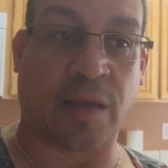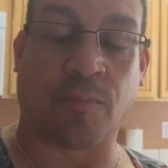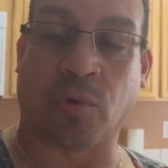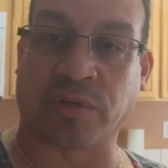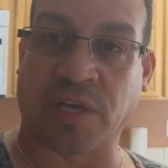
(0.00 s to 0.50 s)

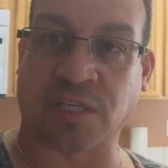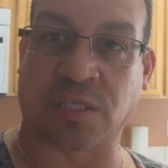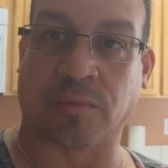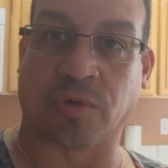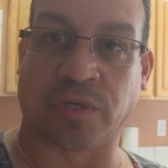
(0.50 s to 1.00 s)
get more
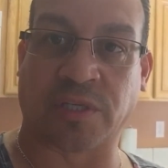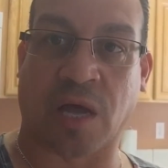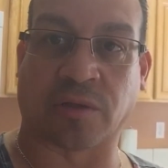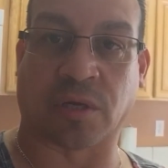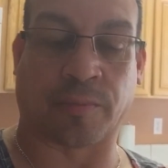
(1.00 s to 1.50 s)
testimonies
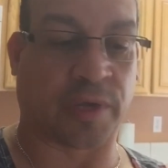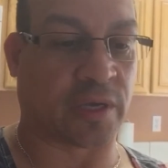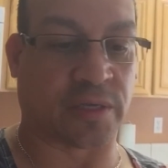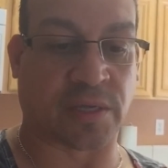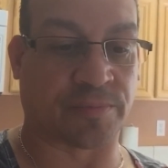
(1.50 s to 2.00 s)
out there,
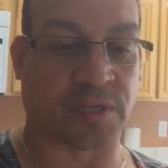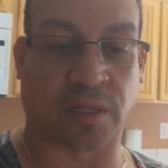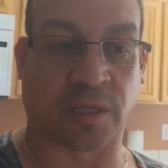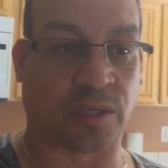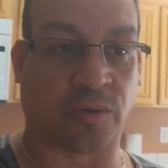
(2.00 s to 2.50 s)
because I'm
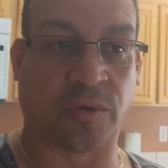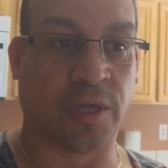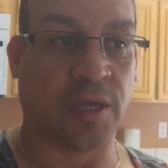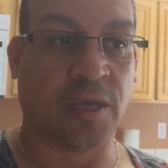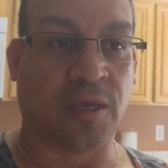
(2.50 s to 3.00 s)
telling you,
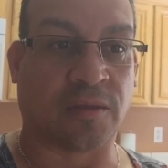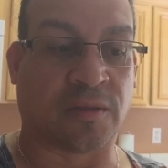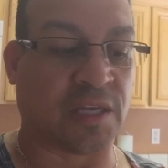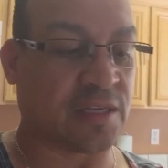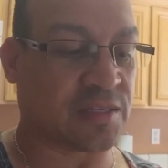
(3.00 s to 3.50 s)

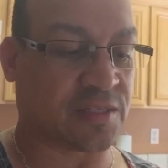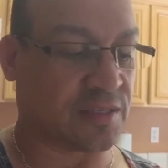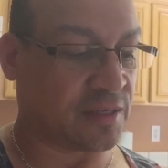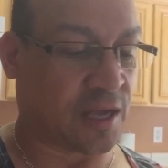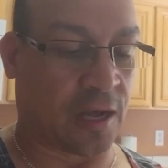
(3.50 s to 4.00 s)

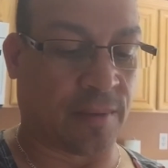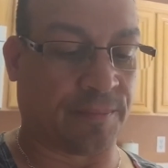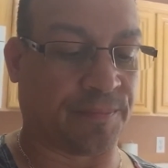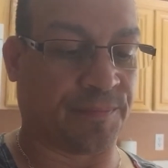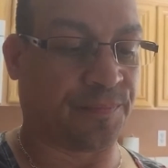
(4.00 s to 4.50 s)
this,
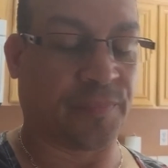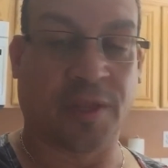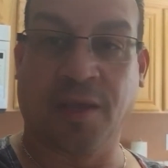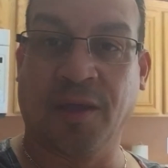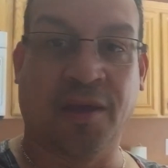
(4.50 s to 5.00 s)
I
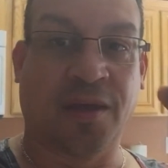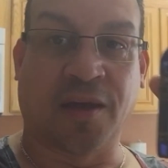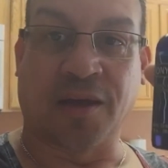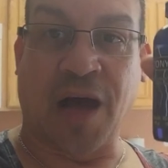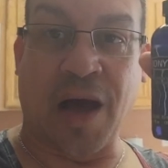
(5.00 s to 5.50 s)

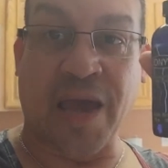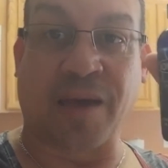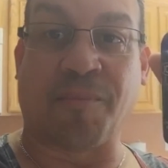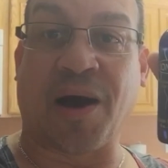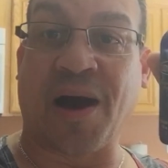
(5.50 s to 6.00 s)

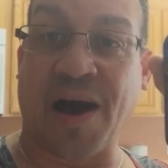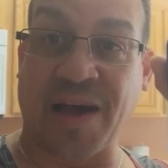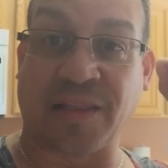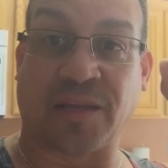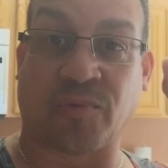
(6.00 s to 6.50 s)
am
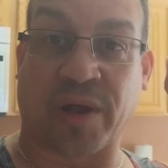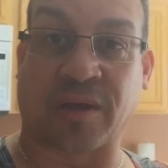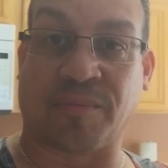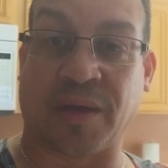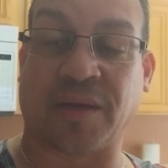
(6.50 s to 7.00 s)
highly
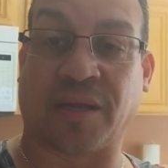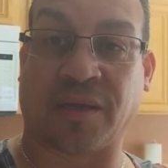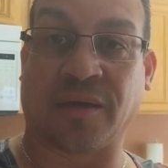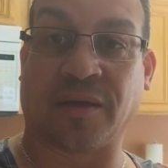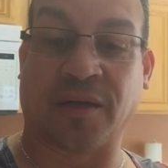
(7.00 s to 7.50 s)

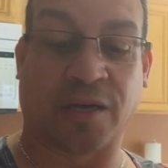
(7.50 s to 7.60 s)
recommending